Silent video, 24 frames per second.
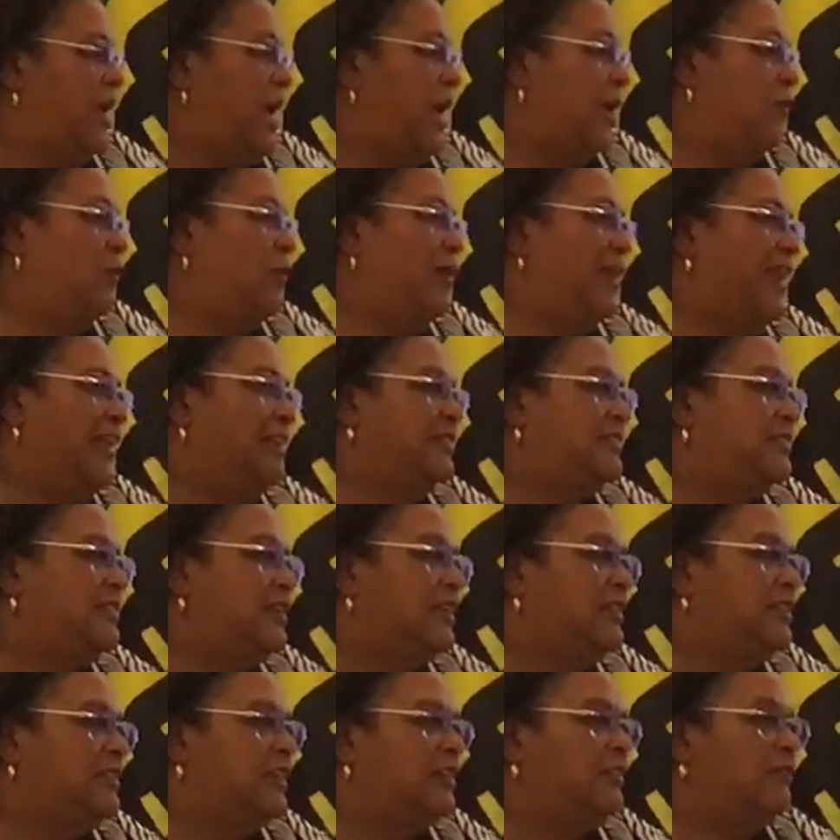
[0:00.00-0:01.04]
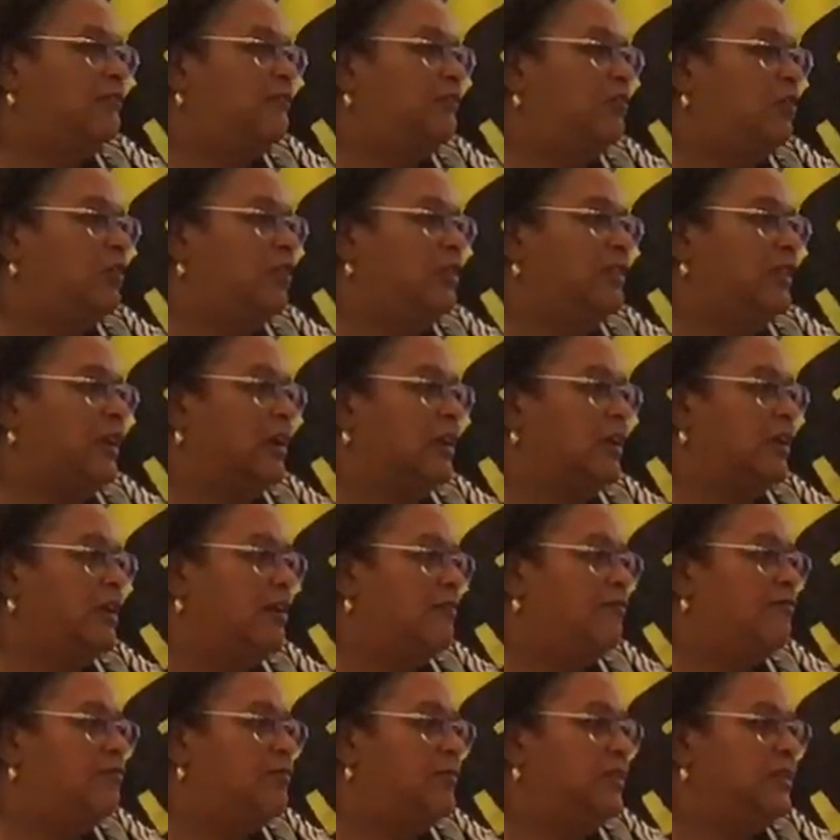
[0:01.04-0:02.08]
And when I say, therefore, that
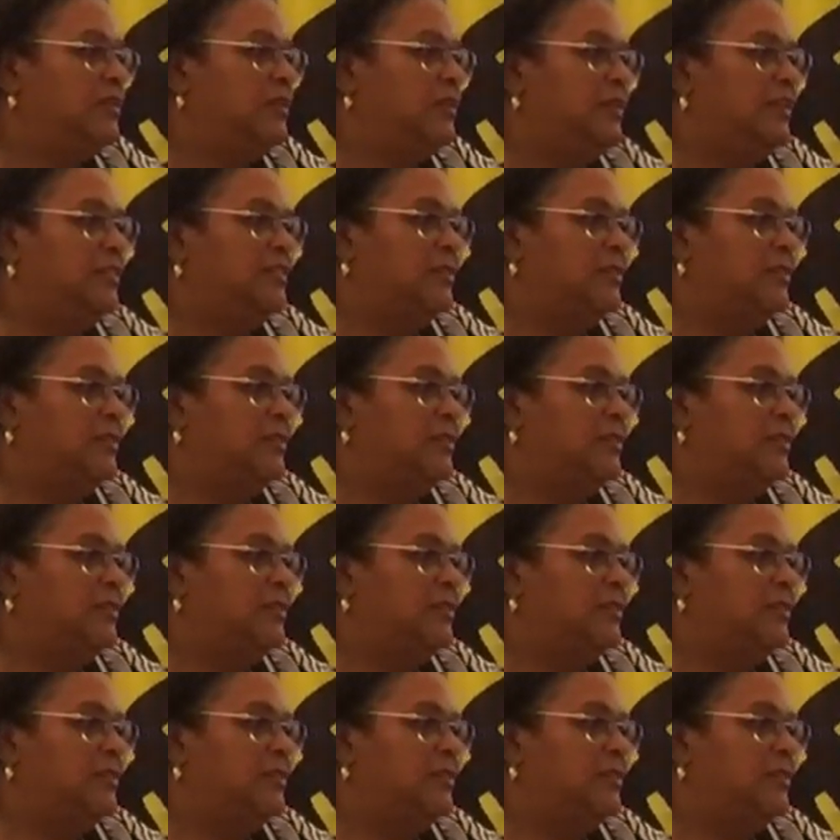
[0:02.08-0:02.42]
government